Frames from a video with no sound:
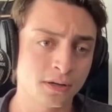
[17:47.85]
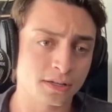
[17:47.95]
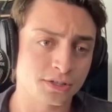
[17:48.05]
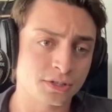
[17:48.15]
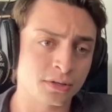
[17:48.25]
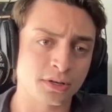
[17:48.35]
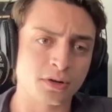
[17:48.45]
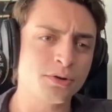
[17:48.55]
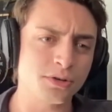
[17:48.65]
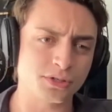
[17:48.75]
And so, you know,
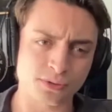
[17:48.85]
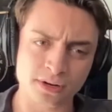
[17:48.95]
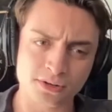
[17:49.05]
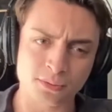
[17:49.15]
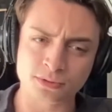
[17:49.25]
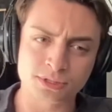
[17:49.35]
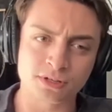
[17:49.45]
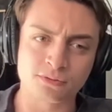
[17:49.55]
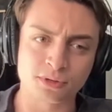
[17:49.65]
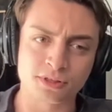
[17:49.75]
who you surround
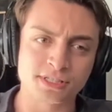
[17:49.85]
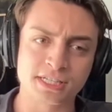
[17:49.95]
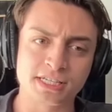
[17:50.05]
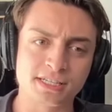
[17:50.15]
yourself with is a